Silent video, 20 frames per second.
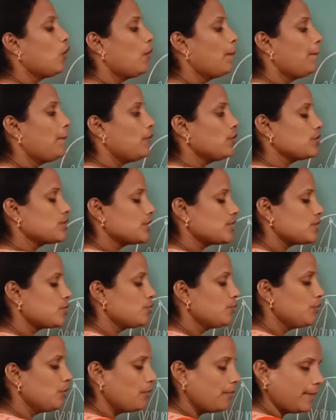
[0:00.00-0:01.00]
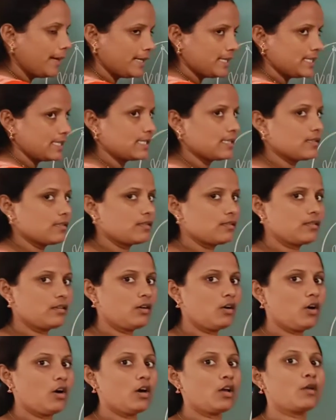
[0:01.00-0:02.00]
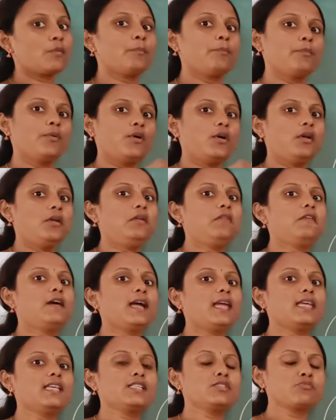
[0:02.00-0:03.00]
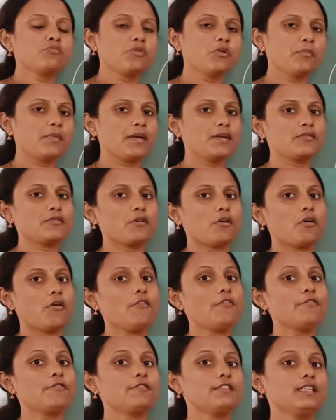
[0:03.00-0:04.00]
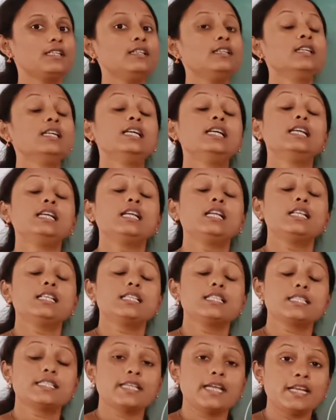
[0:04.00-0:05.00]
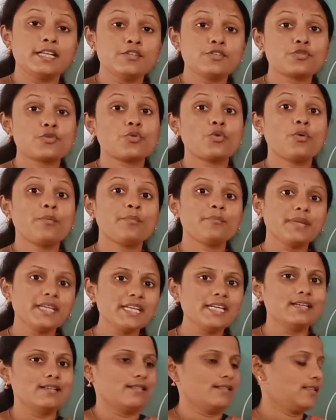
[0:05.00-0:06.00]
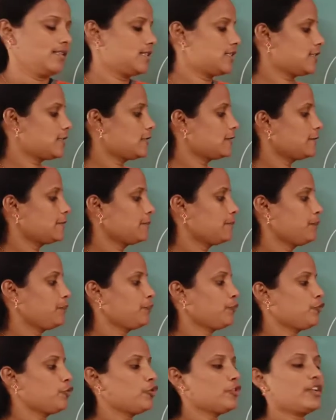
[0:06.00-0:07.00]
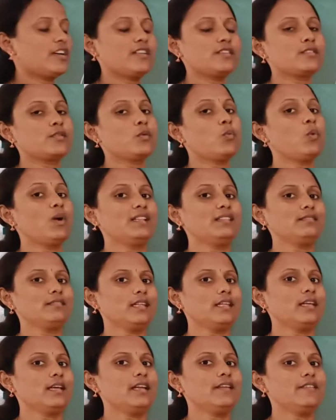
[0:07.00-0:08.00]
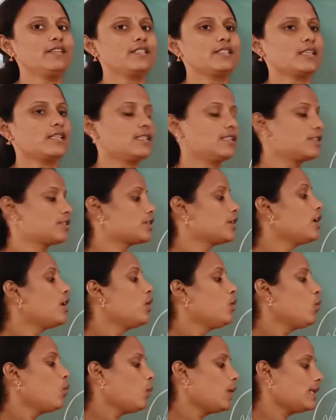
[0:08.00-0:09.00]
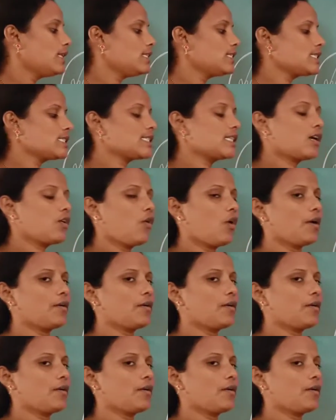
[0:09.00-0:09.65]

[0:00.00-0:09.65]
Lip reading: opposite movement or pole-wise movement of the centromeres. So that is the one theory it suggests. Once the